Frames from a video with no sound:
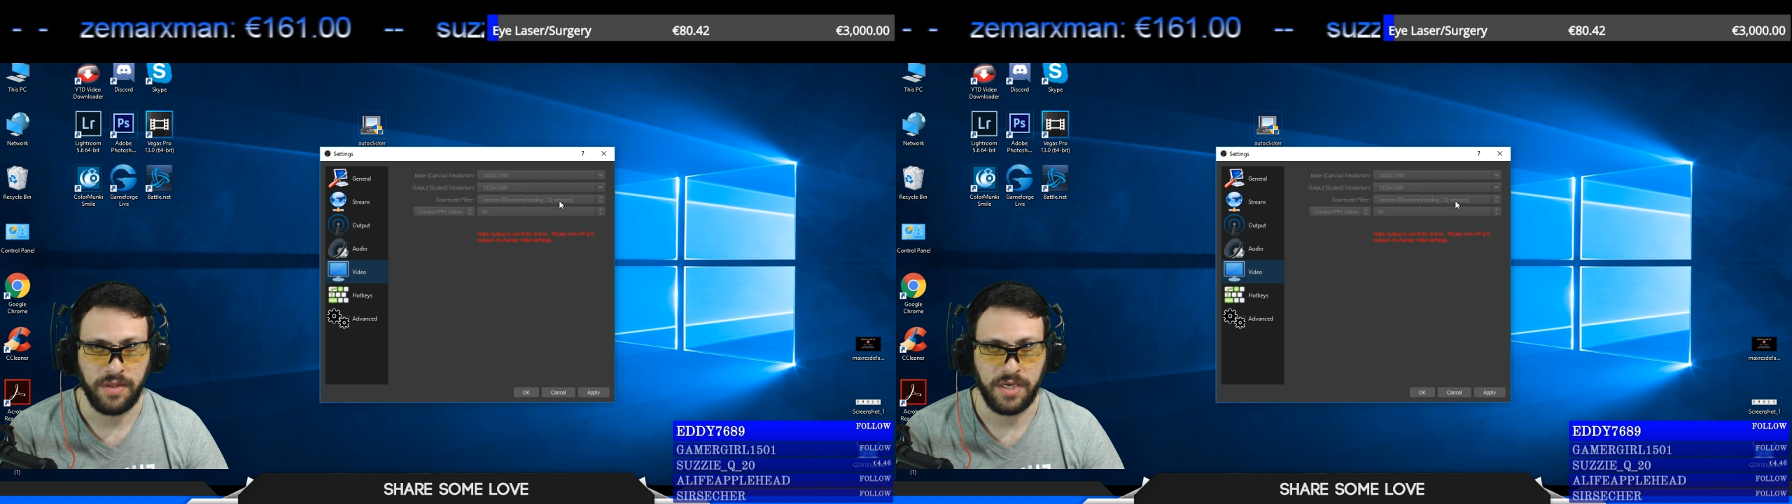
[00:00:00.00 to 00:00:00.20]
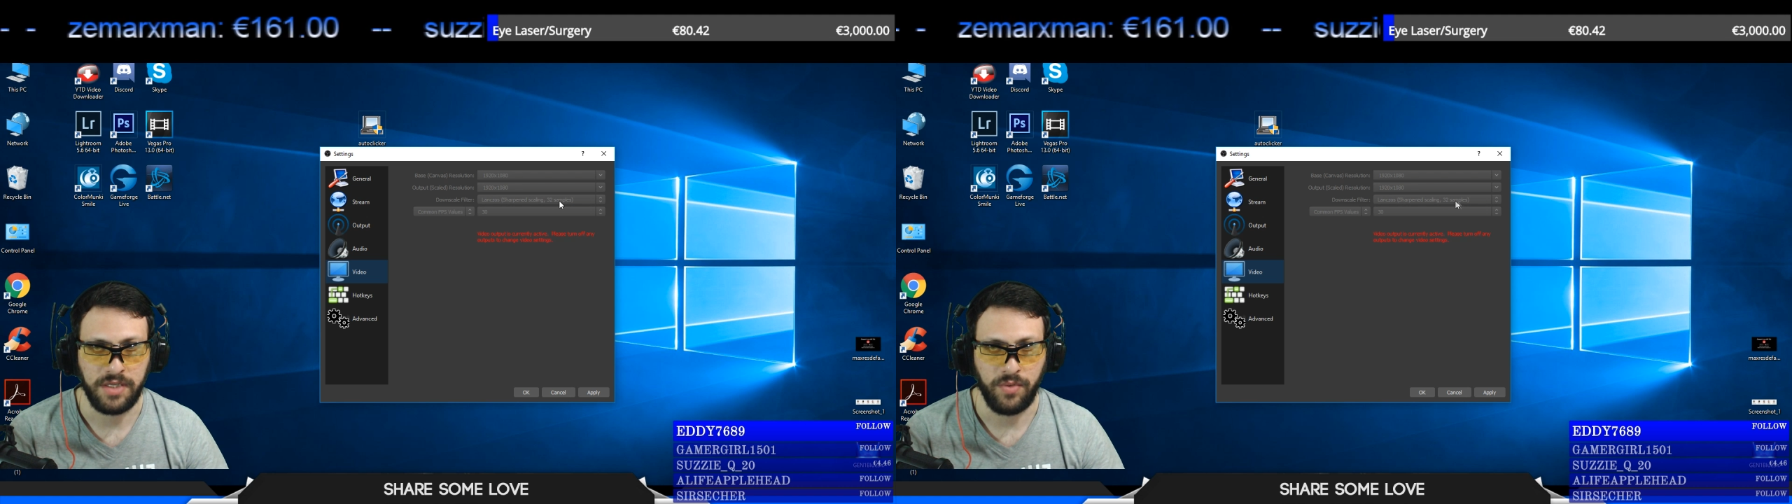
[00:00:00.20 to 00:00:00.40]

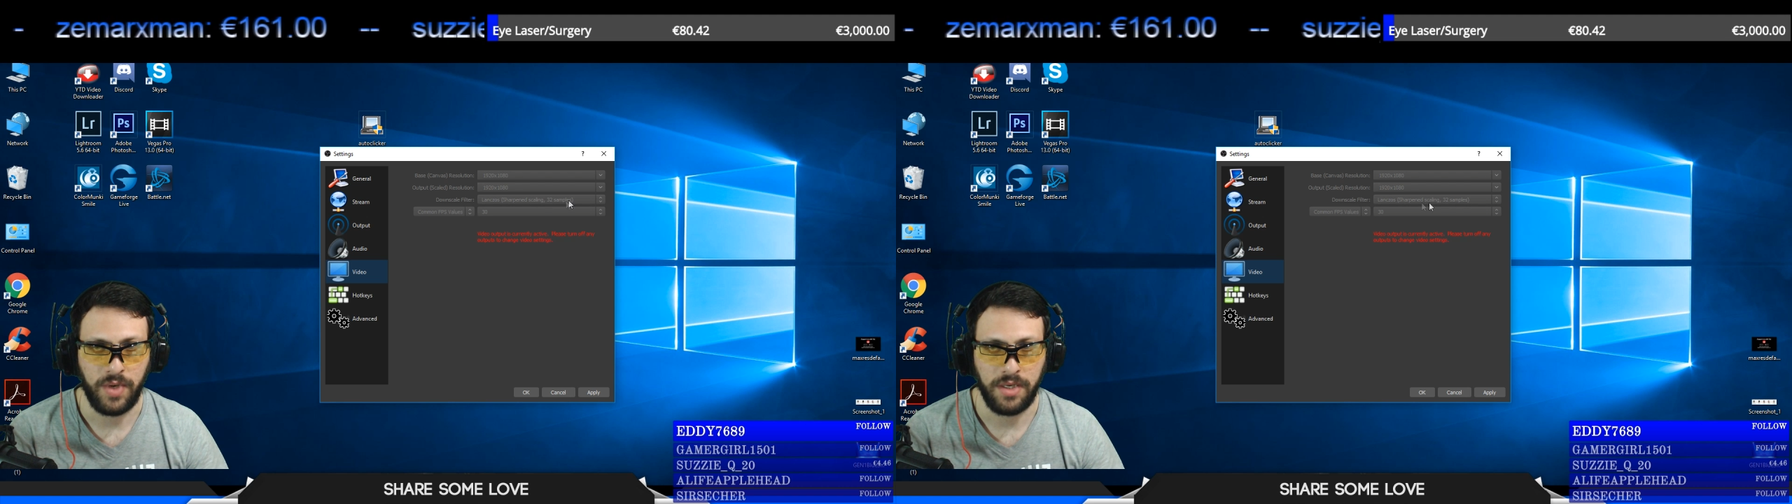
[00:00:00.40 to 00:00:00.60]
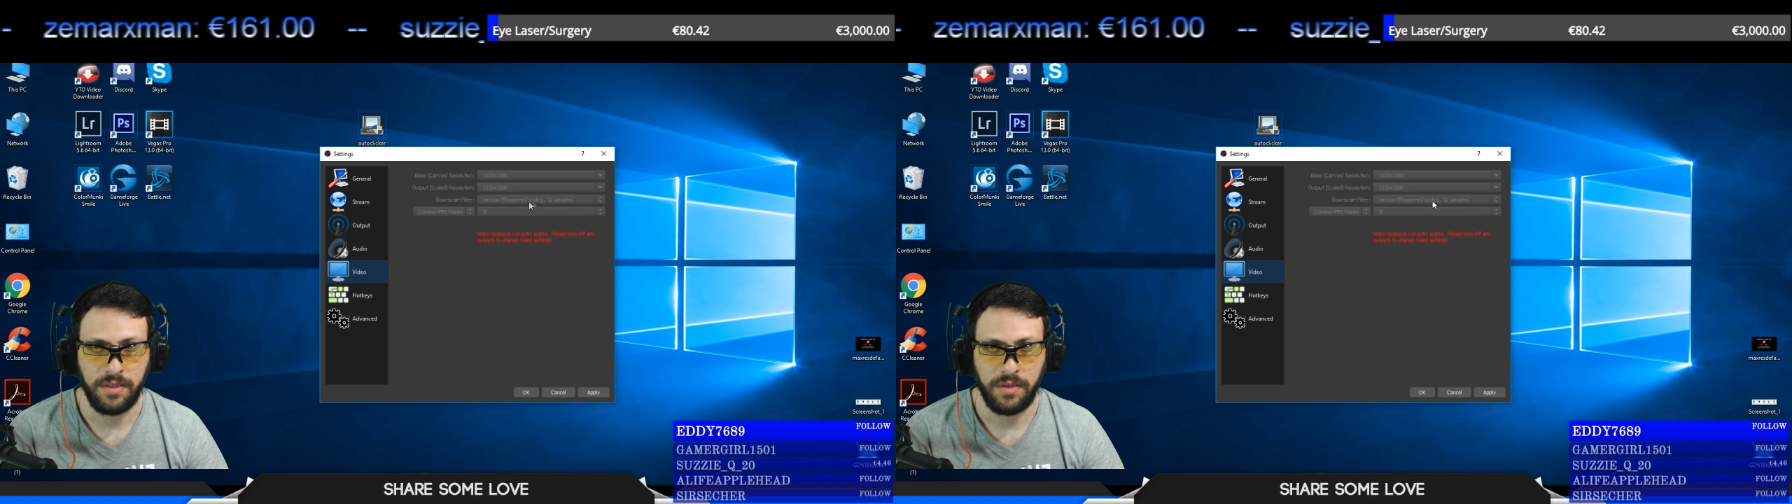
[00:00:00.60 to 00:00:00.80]

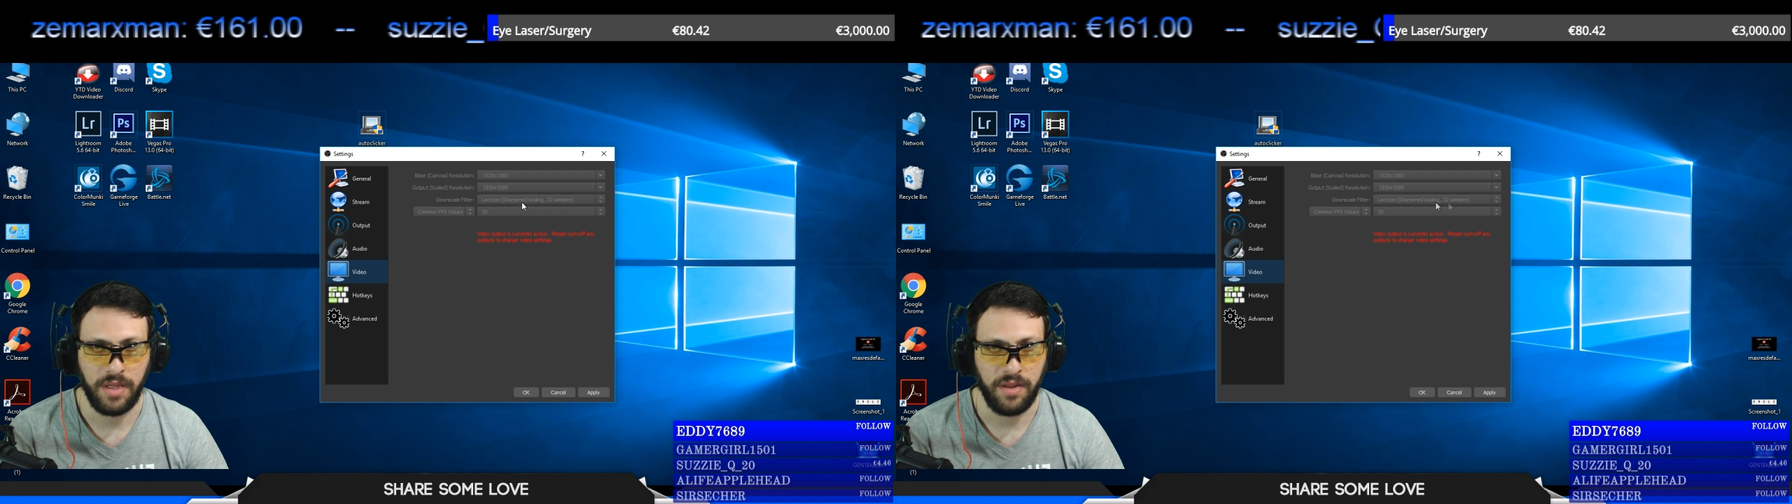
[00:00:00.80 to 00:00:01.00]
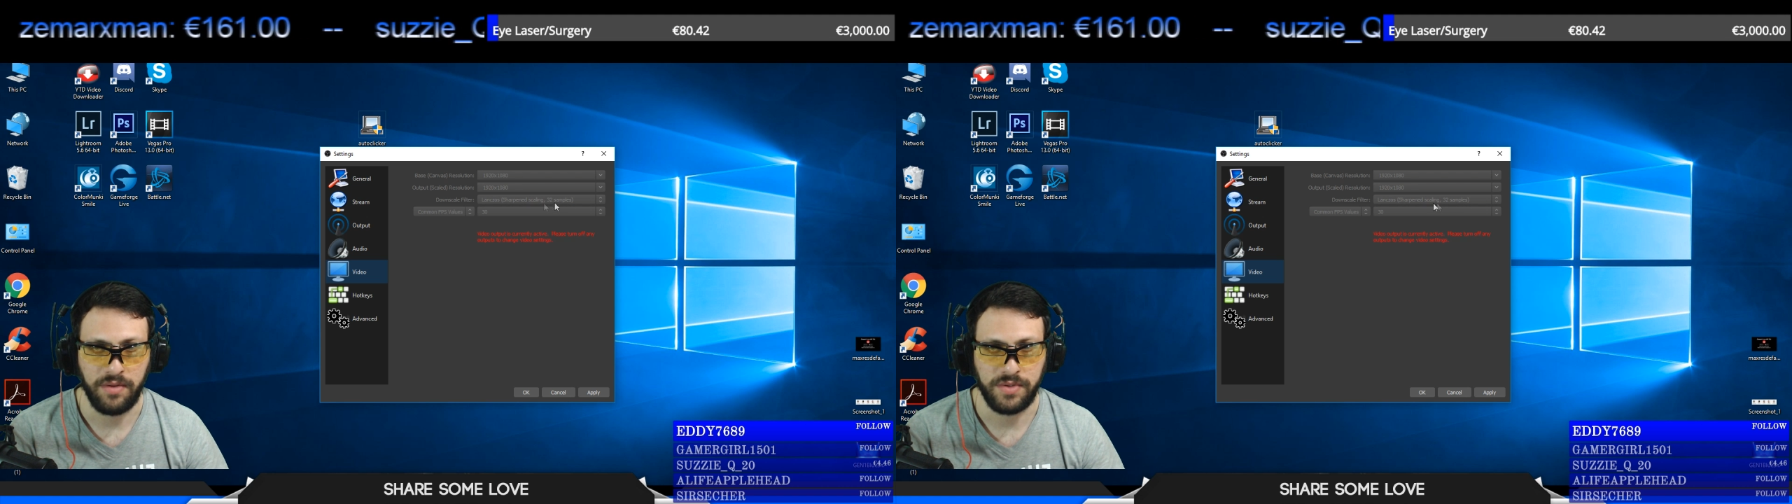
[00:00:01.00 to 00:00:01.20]

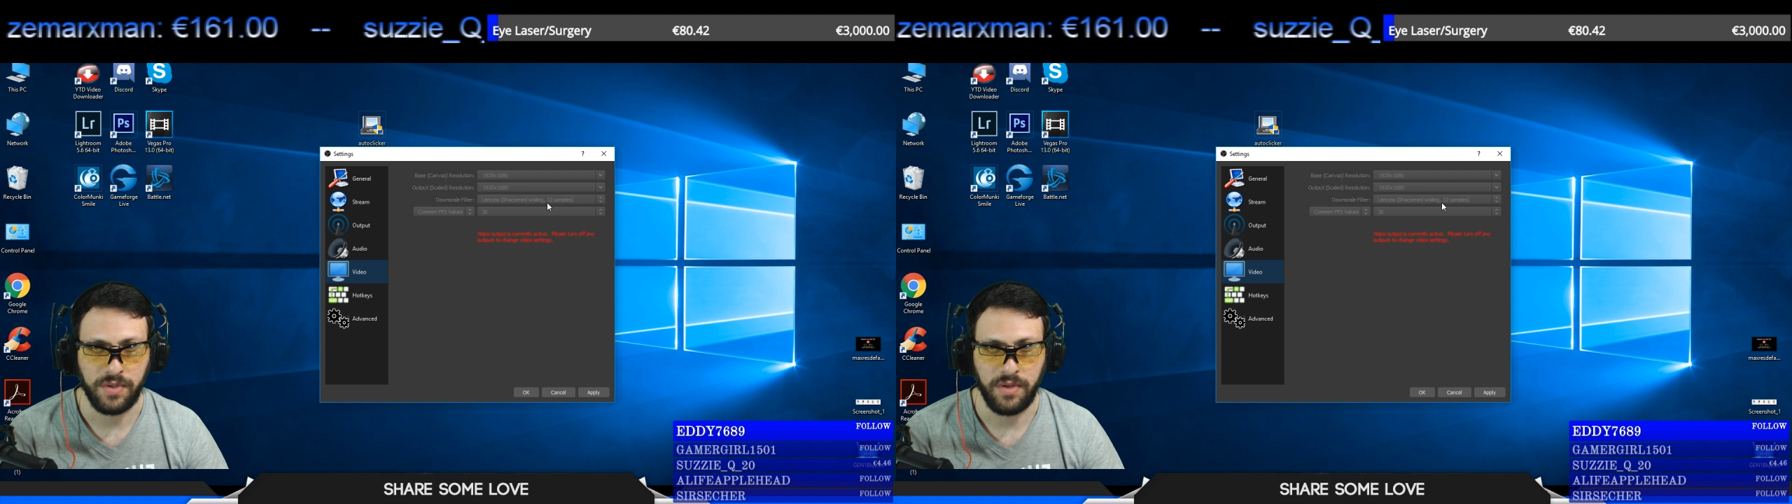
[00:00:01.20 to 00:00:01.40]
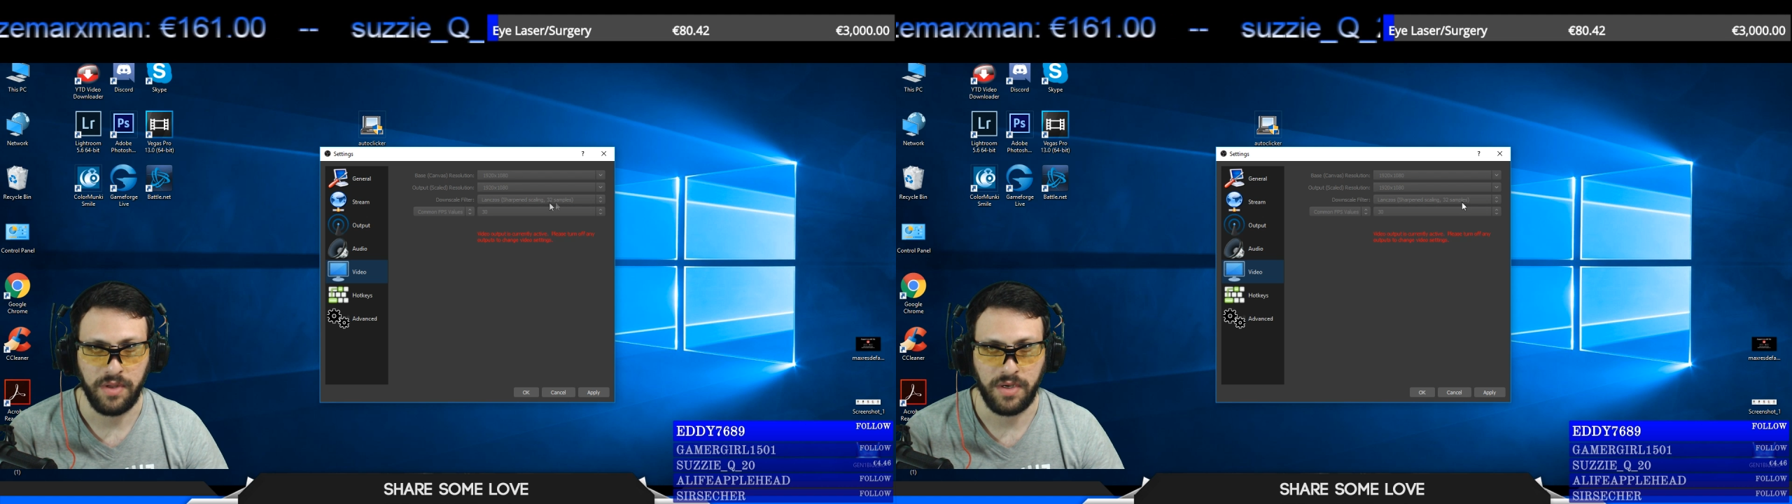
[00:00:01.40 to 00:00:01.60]

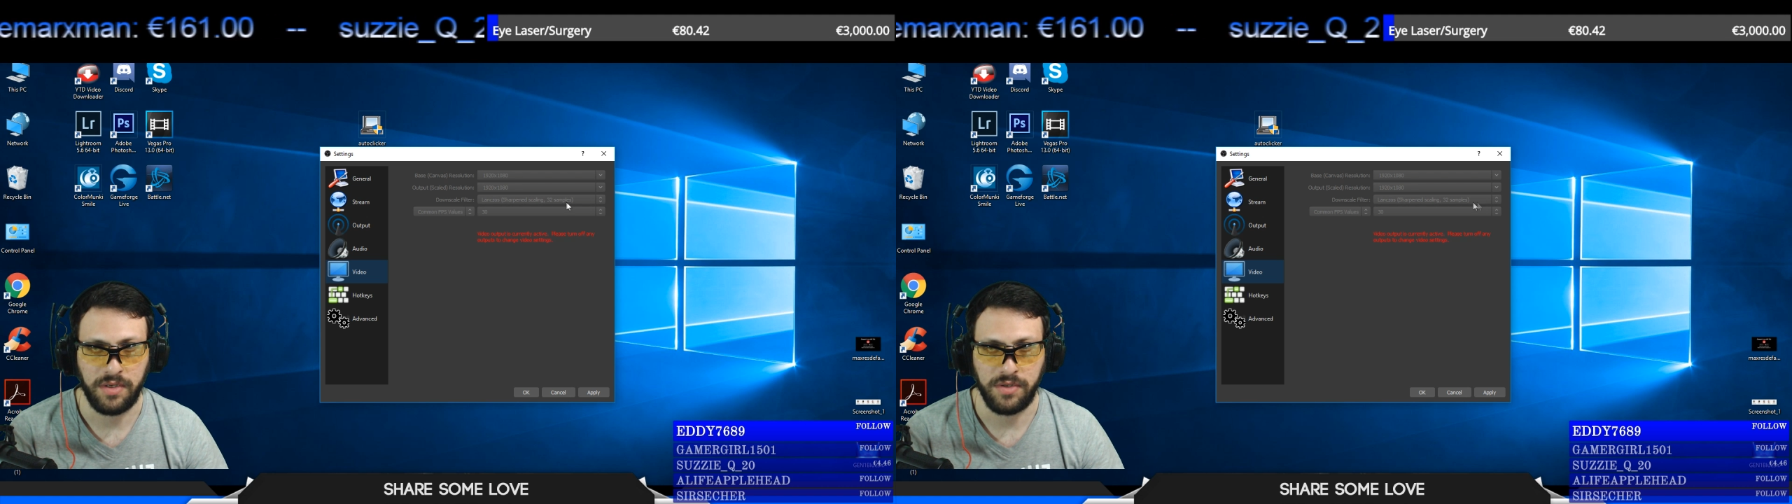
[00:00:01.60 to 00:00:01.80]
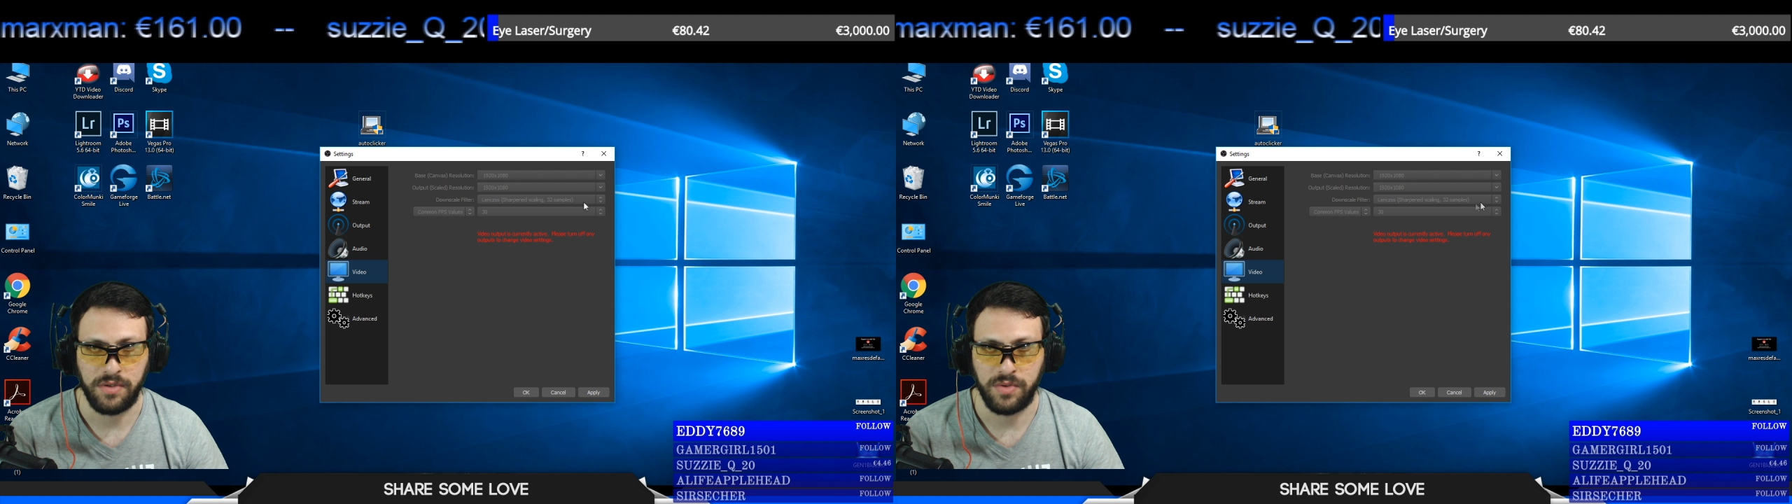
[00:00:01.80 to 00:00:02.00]

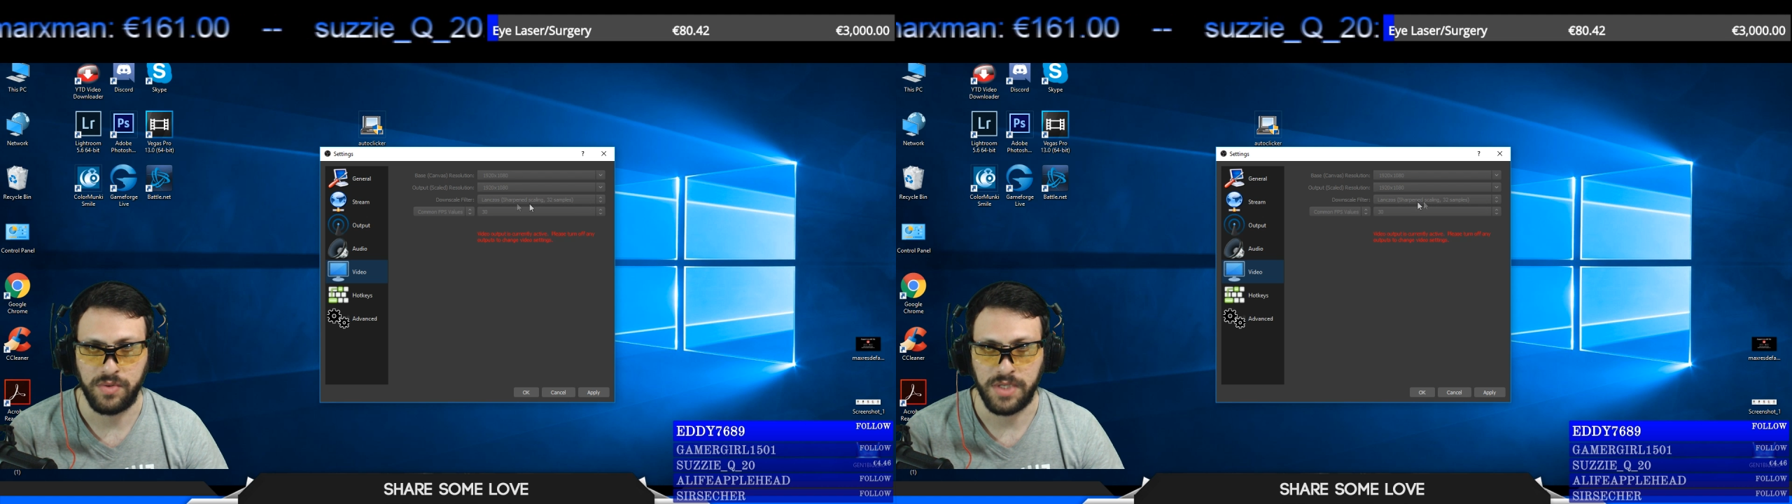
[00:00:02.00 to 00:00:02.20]
32